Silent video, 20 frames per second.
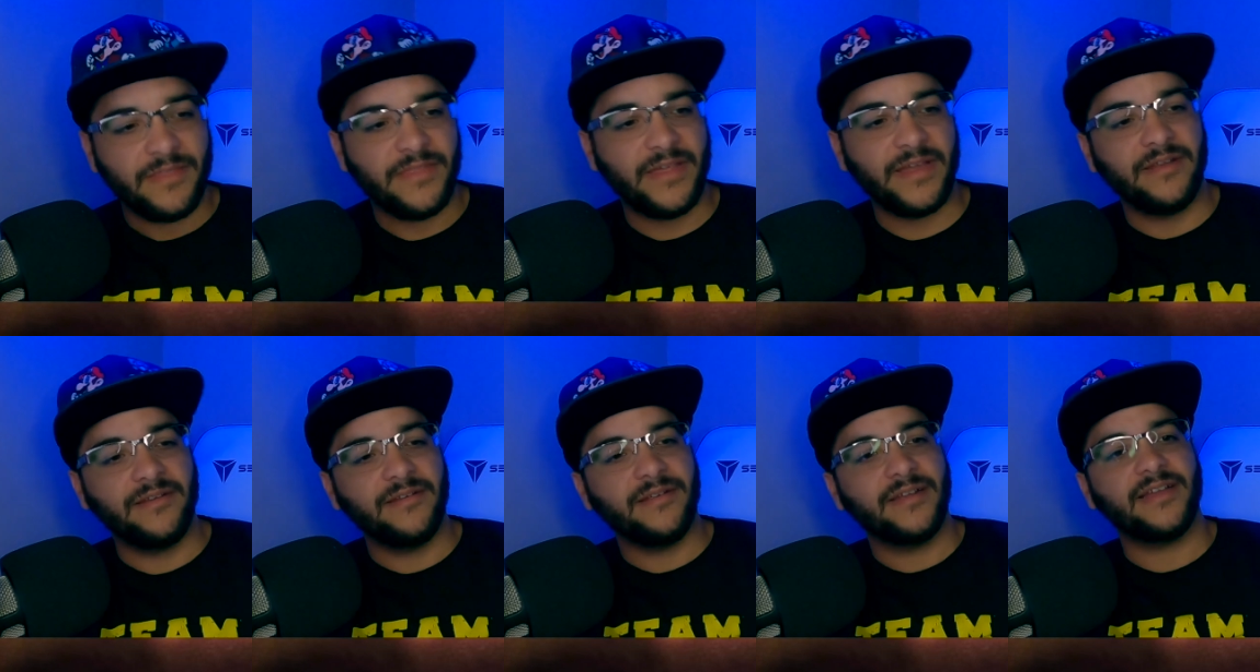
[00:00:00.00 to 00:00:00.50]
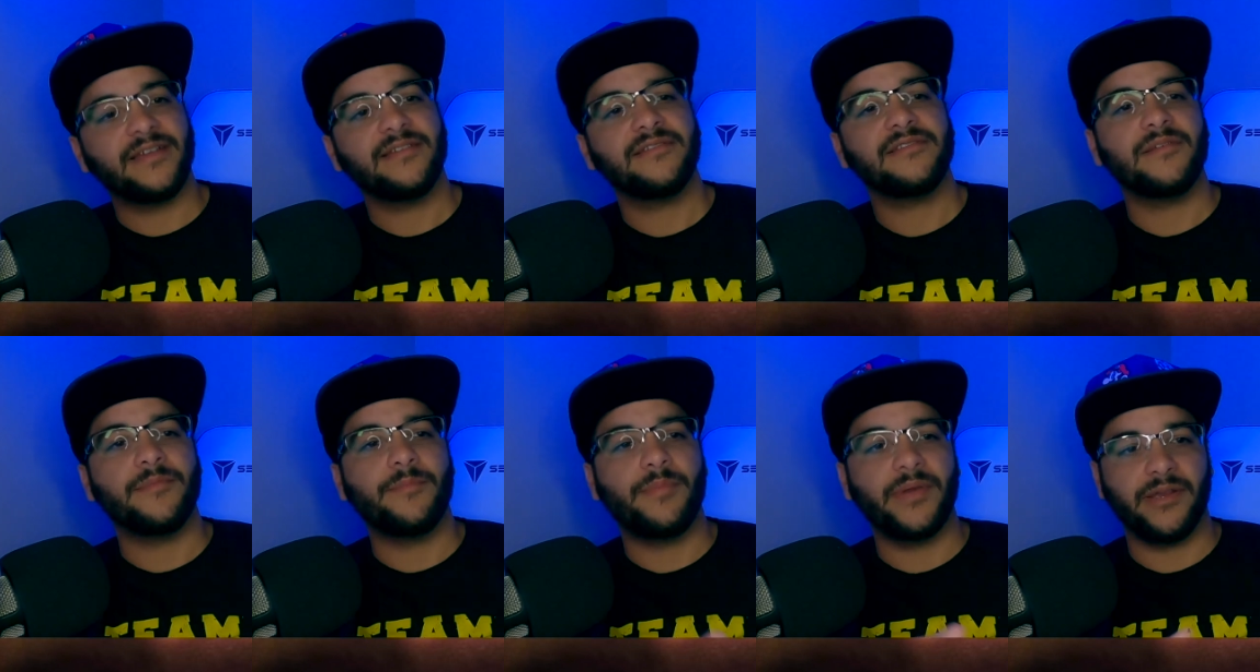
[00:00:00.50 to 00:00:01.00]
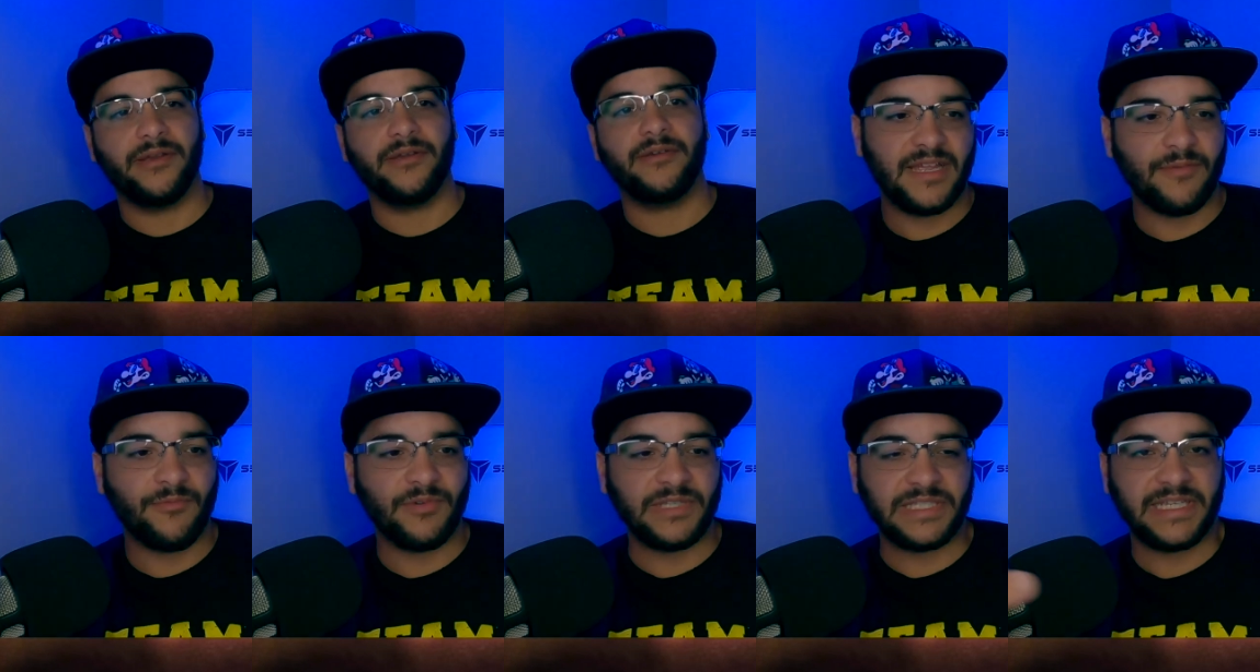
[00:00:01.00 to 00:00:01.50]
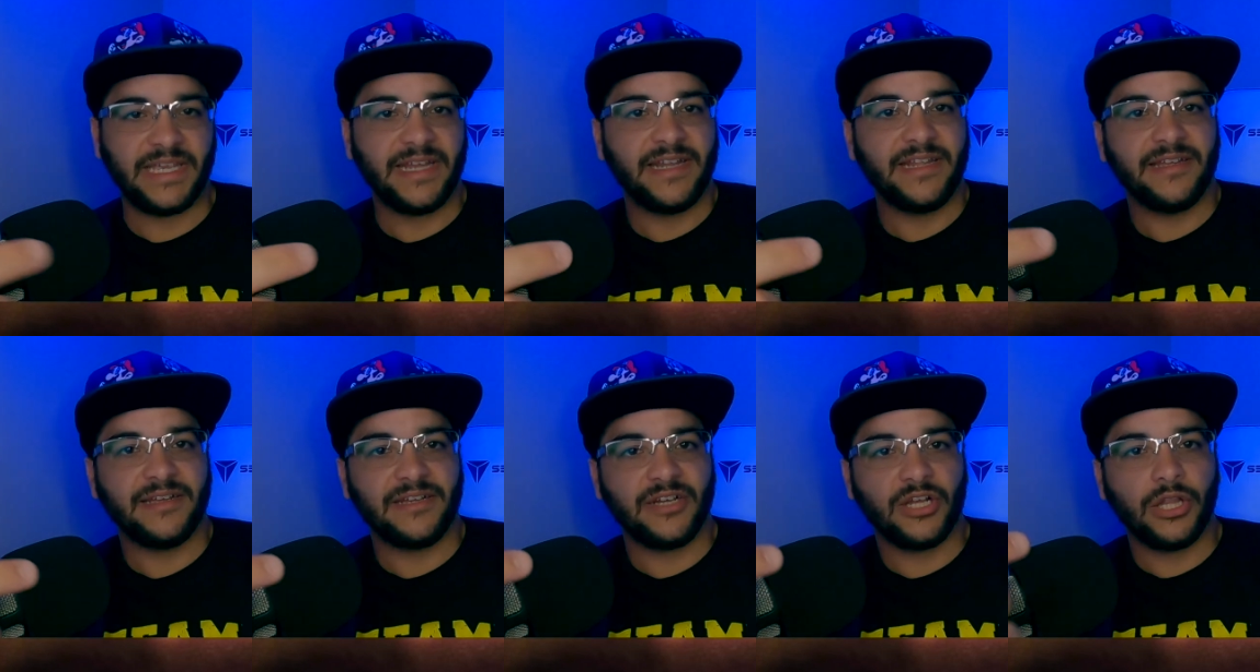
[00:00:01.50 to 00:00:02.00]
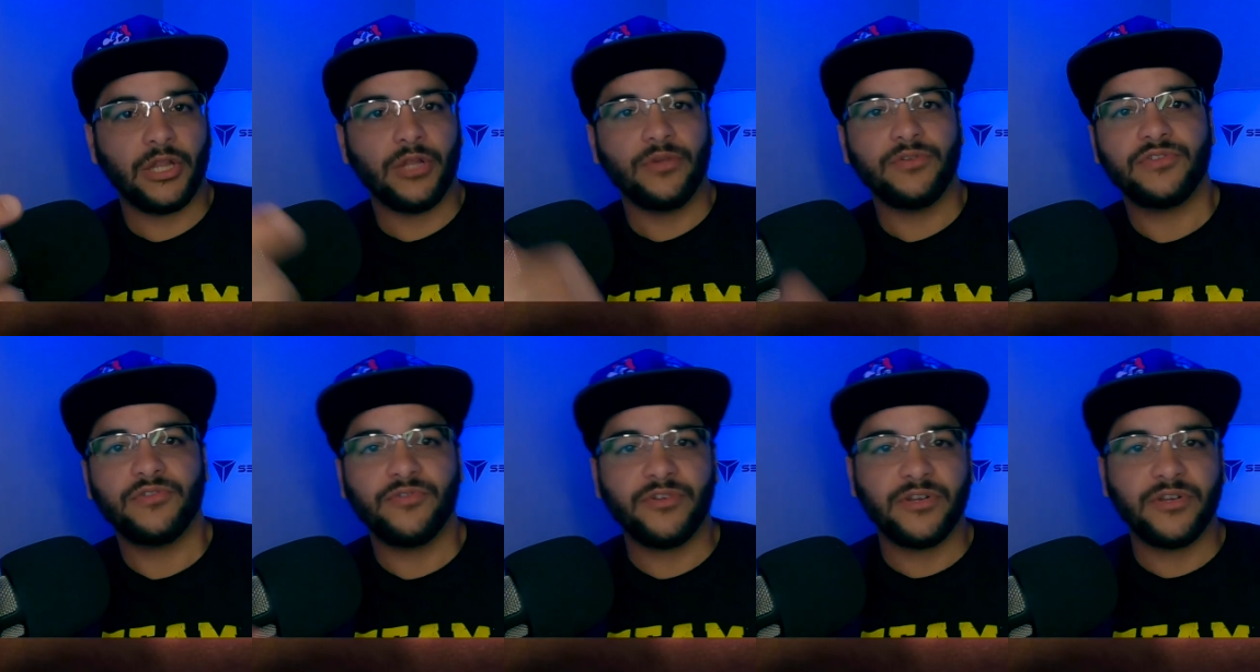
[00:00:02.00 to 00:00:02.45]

Then, as the bear was getting closer